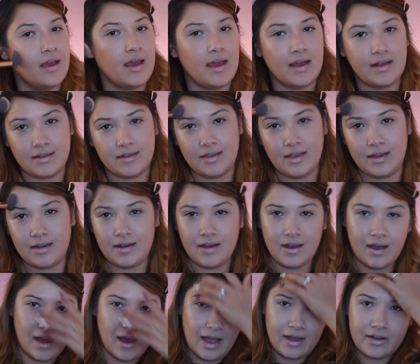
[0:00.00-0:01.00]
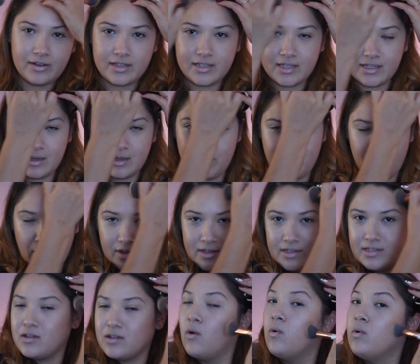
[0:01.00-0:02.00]
Hectic. I could sit in
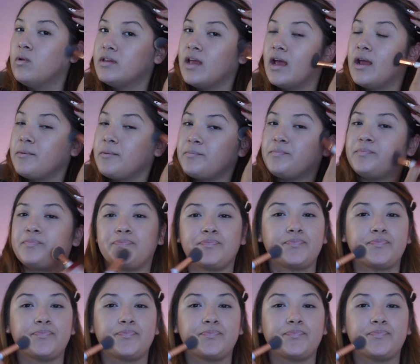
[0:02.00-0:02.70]
bronze all day.